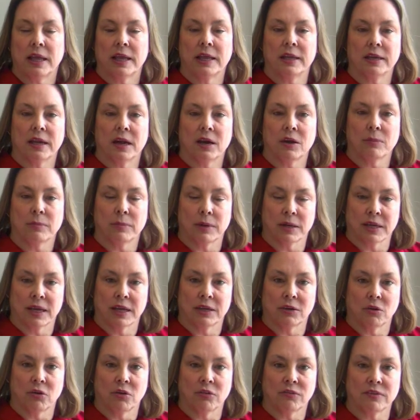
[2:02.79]
in our
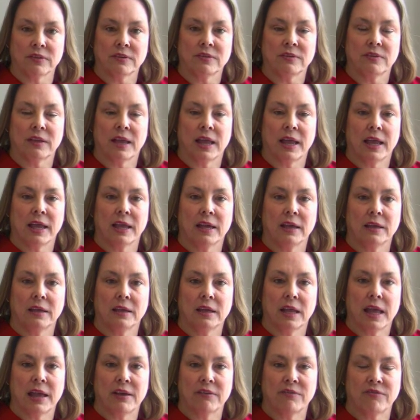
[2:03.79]
Buckhead office
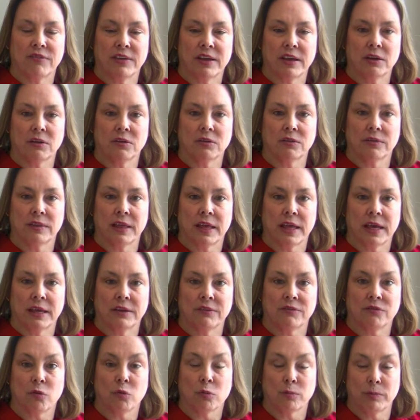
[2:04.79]
and have found
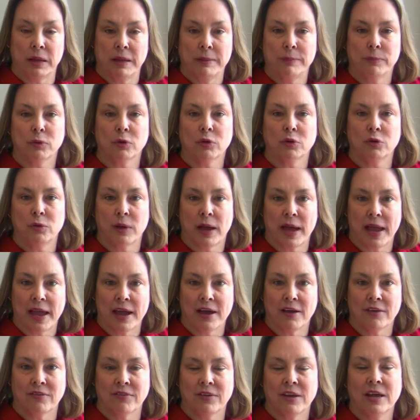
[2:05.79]
that for people who
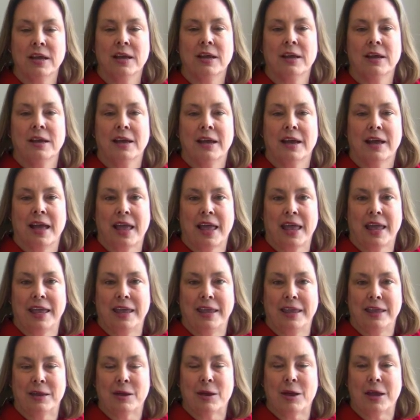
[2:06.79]
have
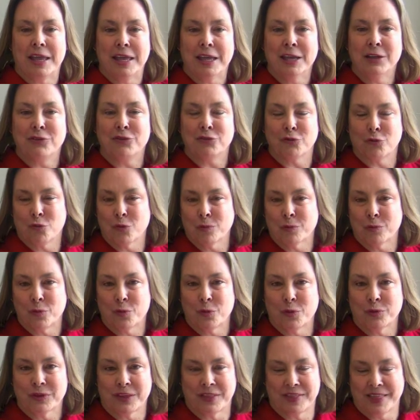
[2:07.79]
an inch or
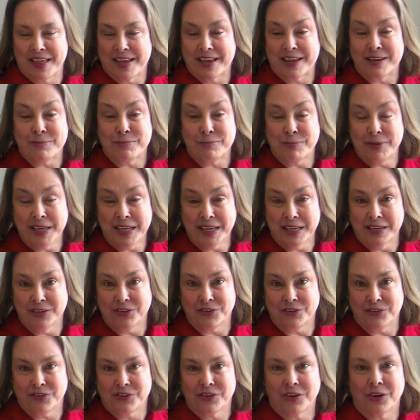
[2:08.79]
more that they can
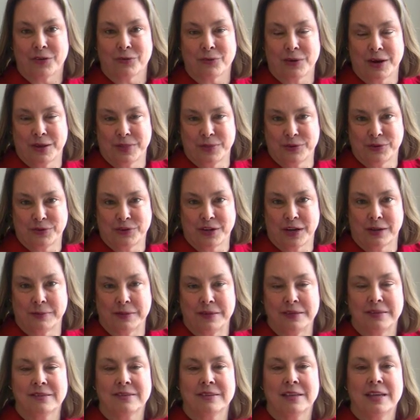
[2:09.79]
pinch around their
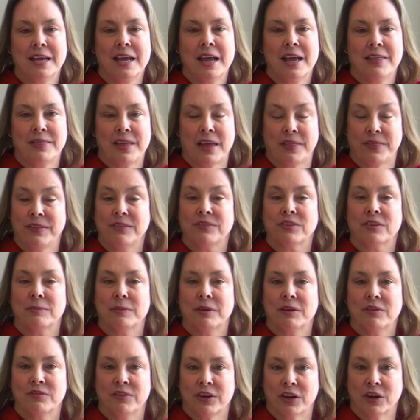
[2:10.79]
tummies, that this can
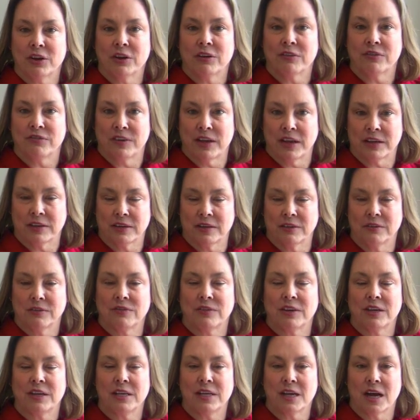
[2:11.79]
be a very
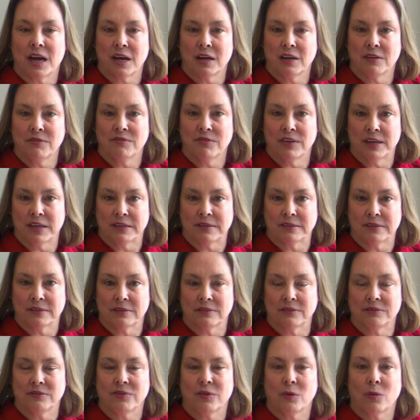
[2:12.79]
effective,
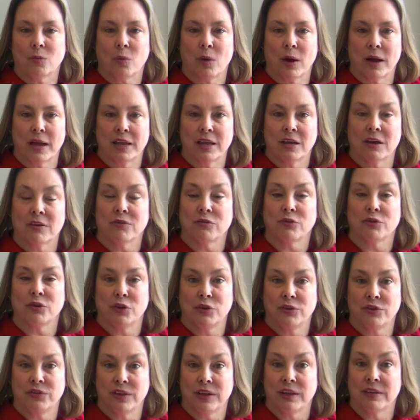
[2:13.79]
non-invasive way of
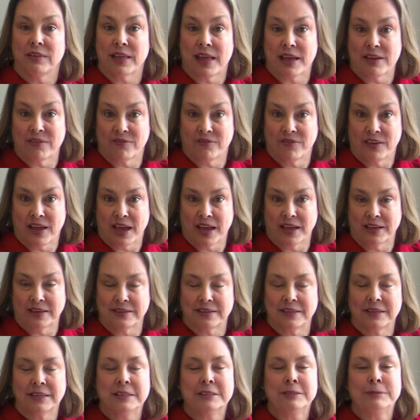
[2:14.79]
reducing that
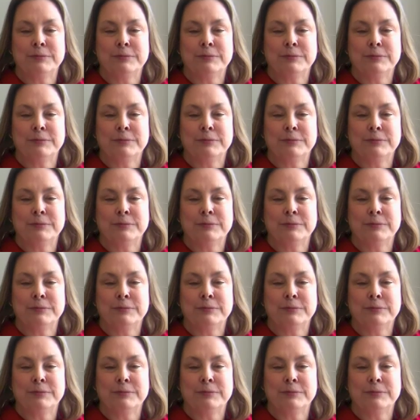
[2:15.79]
fat.